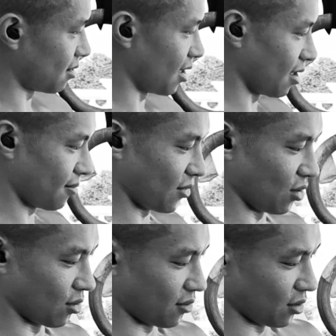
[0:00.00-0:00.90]
right?
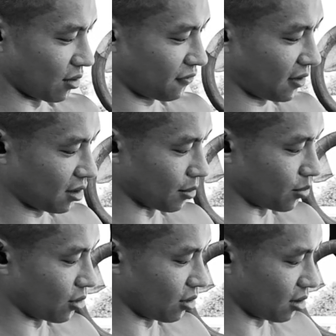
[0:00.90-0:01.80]
You'll feel the
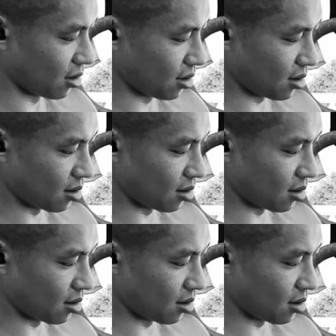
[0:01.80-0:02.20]
pull